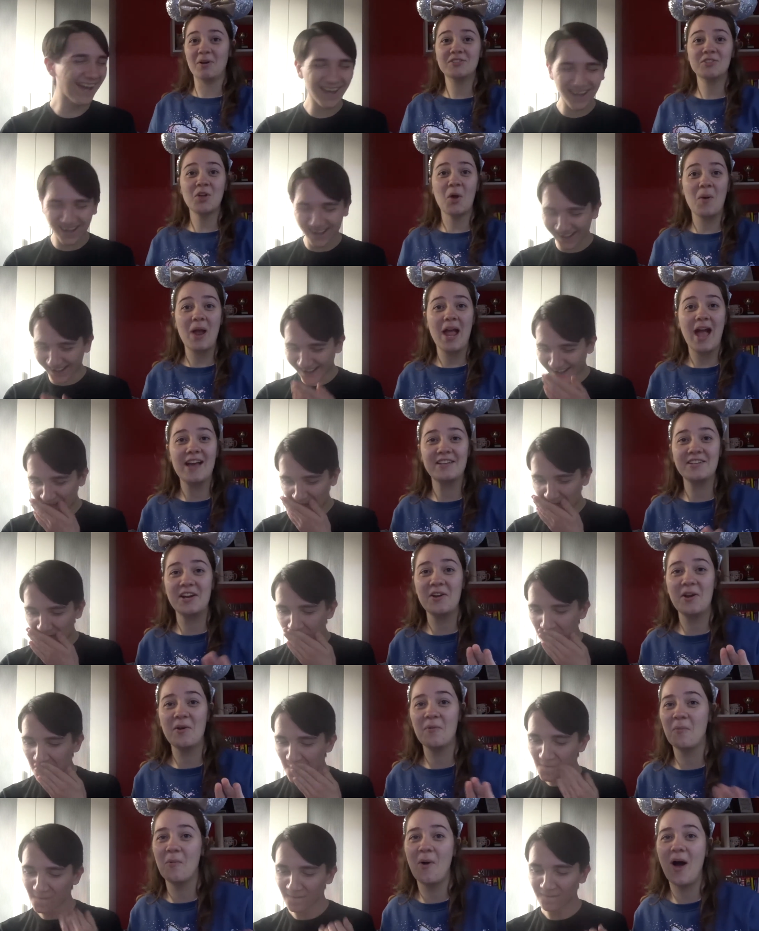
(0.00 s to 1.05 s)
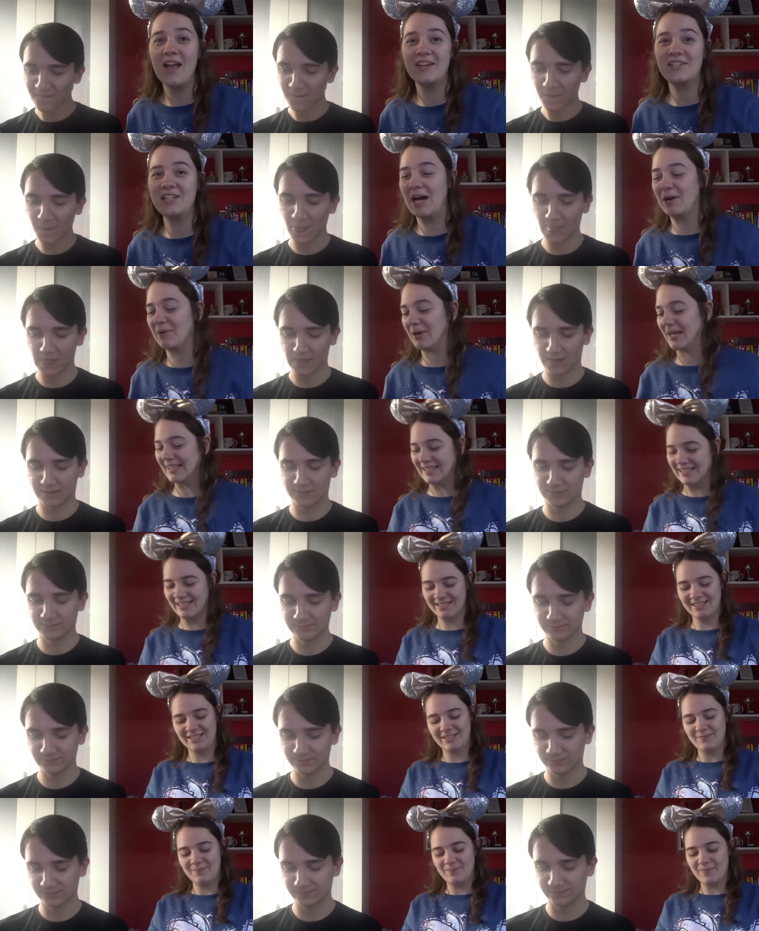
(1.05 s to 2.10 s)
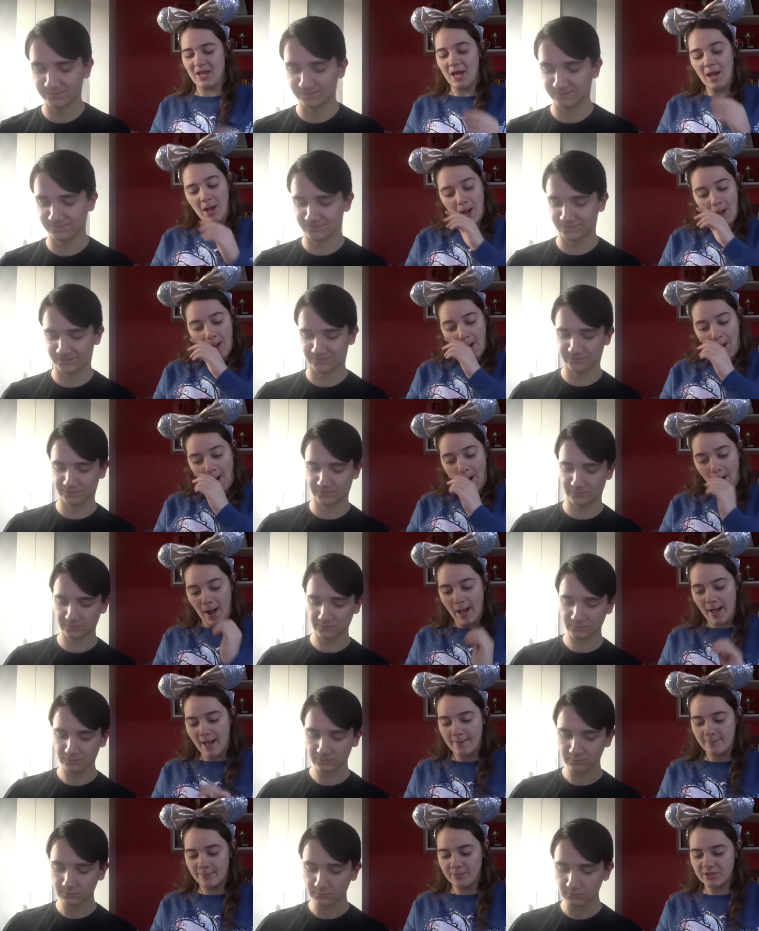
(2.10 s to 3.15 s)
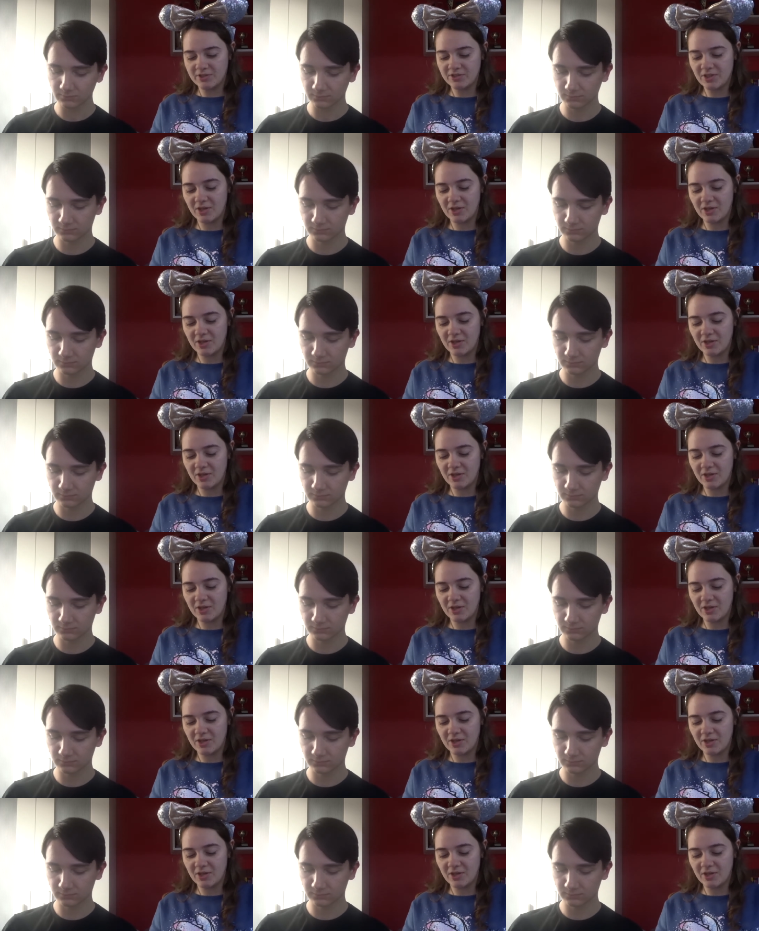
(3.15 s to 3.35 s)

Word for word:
Speaker 1: Sorry, I don't know why I shouted. Um, so